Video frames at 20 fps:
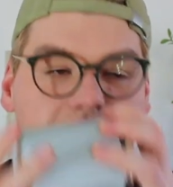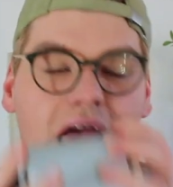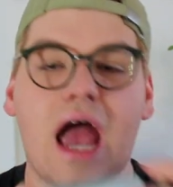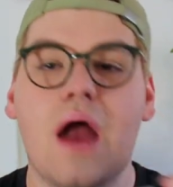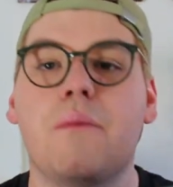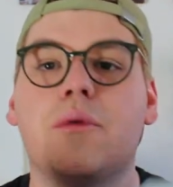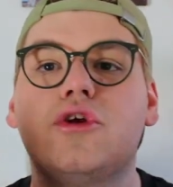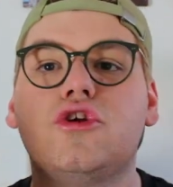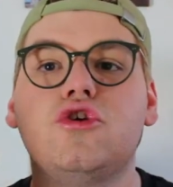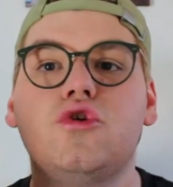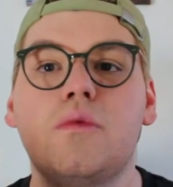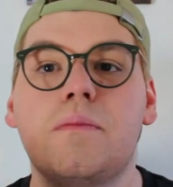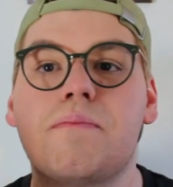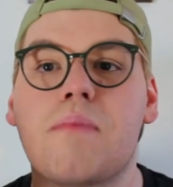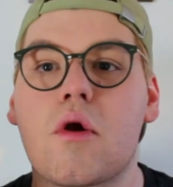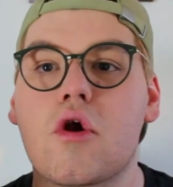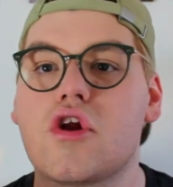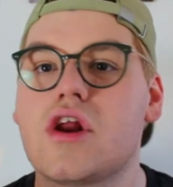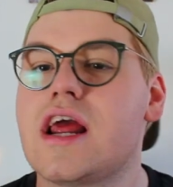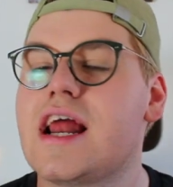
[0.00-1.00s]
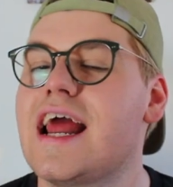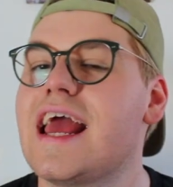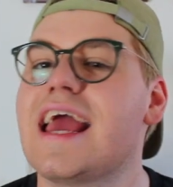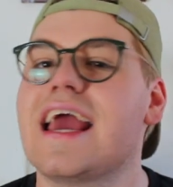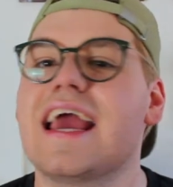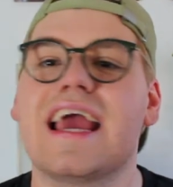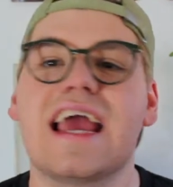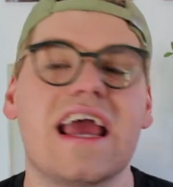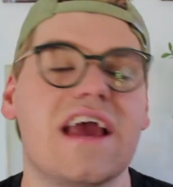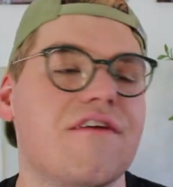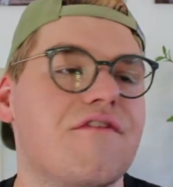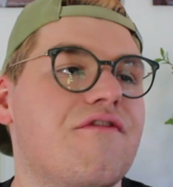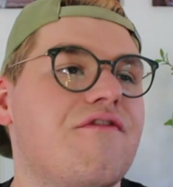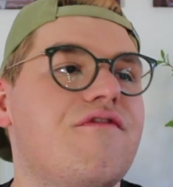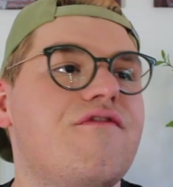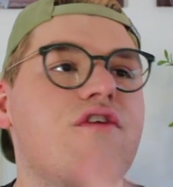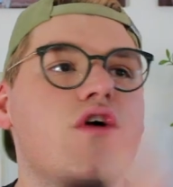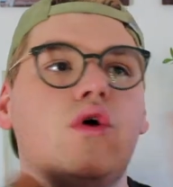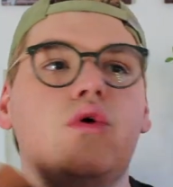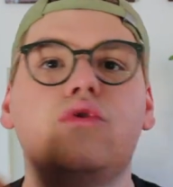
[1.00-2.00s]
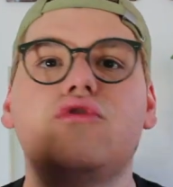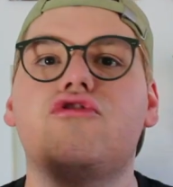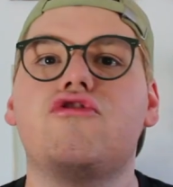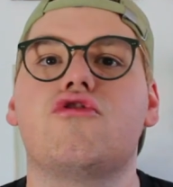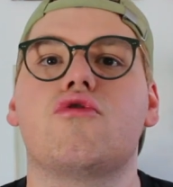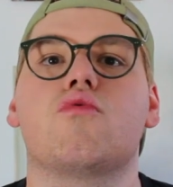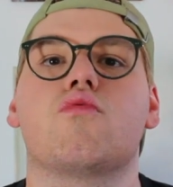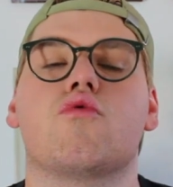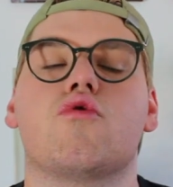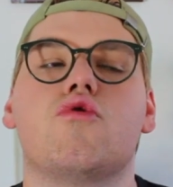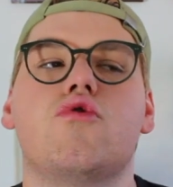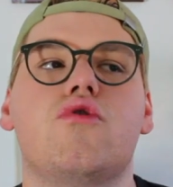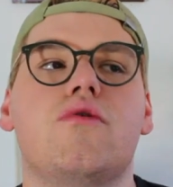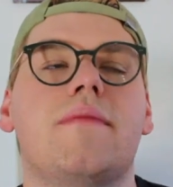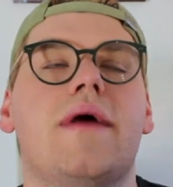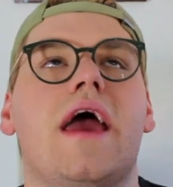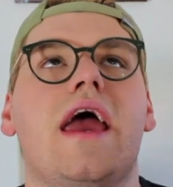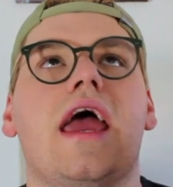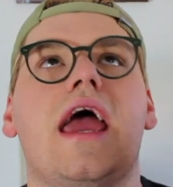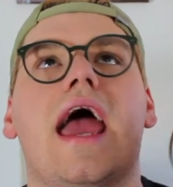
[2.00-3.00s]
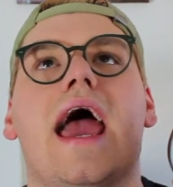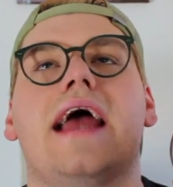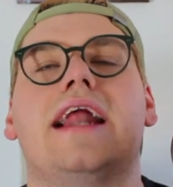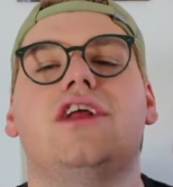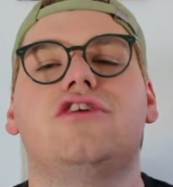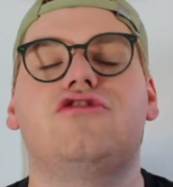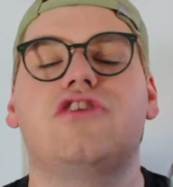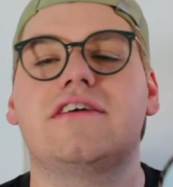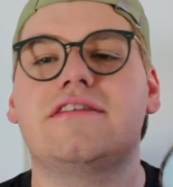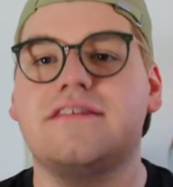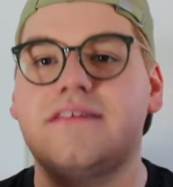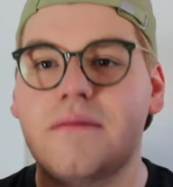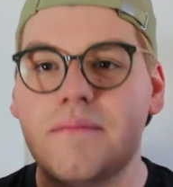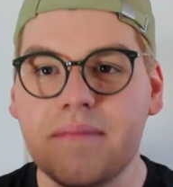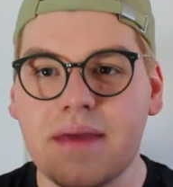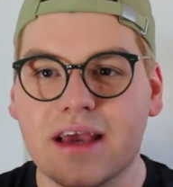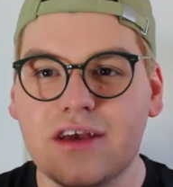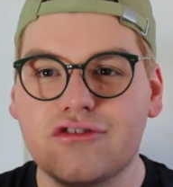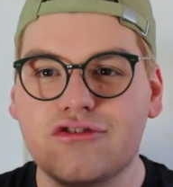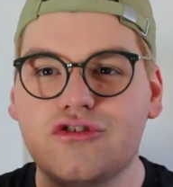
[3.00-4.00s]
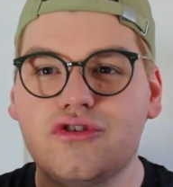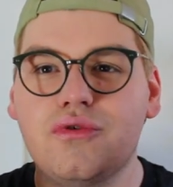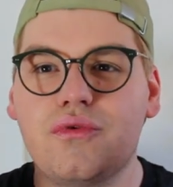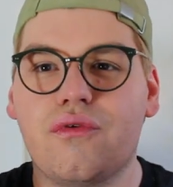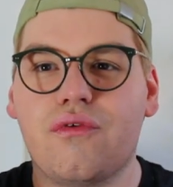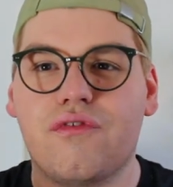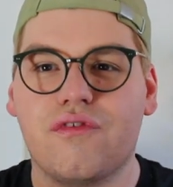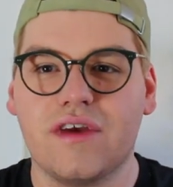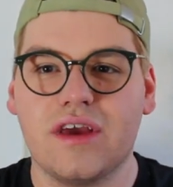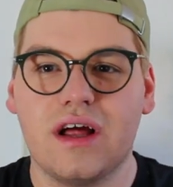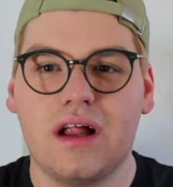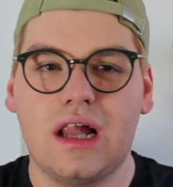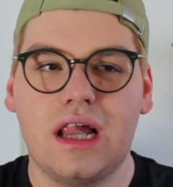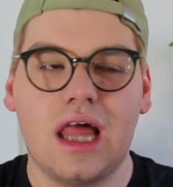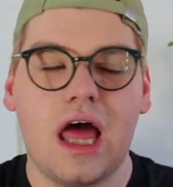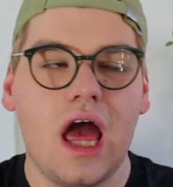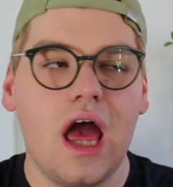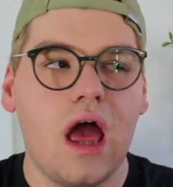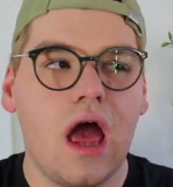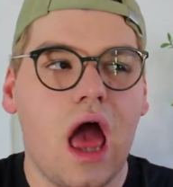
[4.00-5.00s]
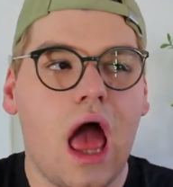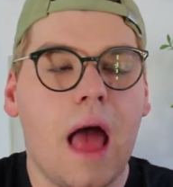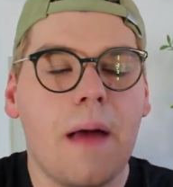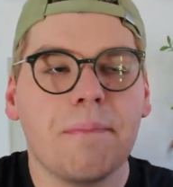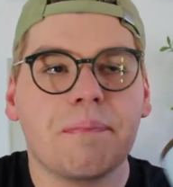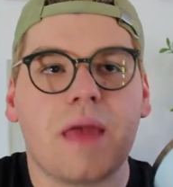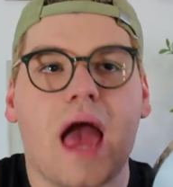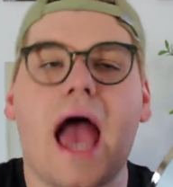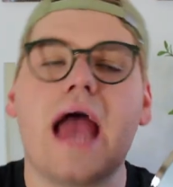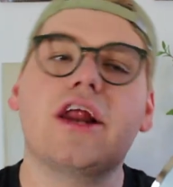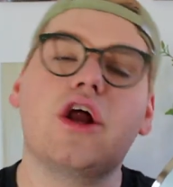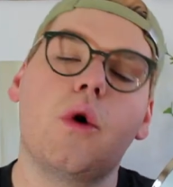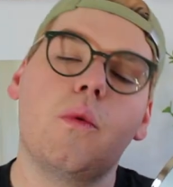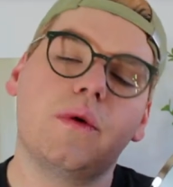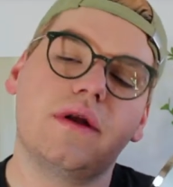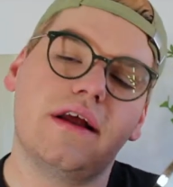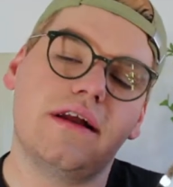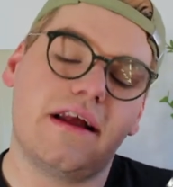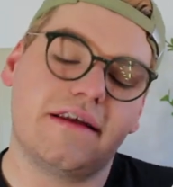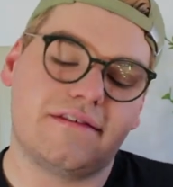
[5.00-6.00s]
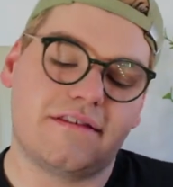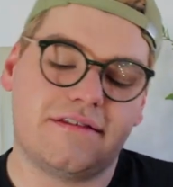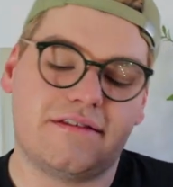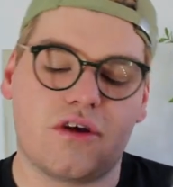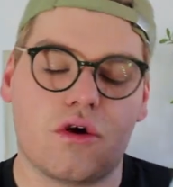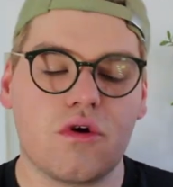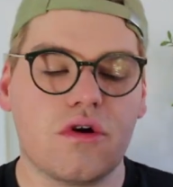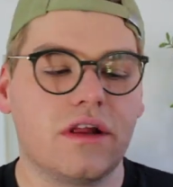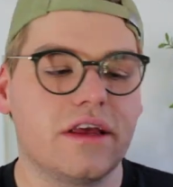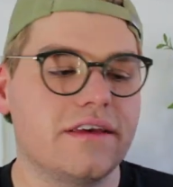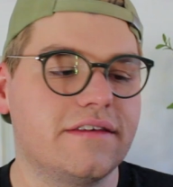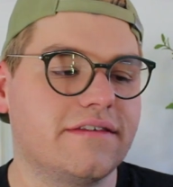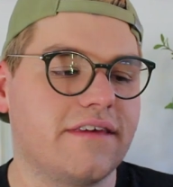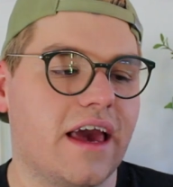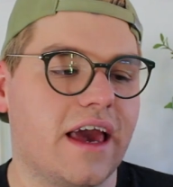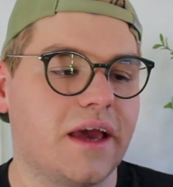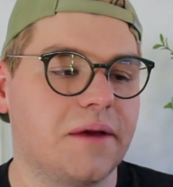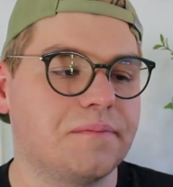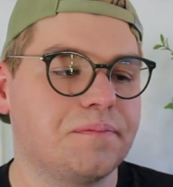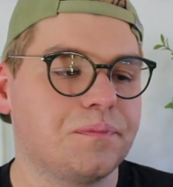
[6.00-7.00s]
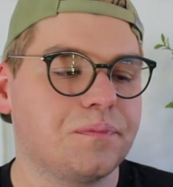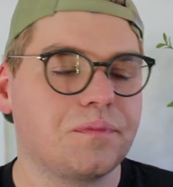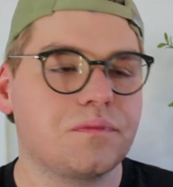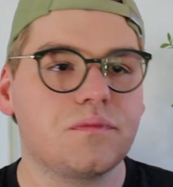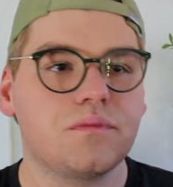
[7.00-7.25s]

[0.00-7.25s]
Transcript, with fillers: And when you burn it, it fills the room and it just makes you feel, I don't want to necessarily say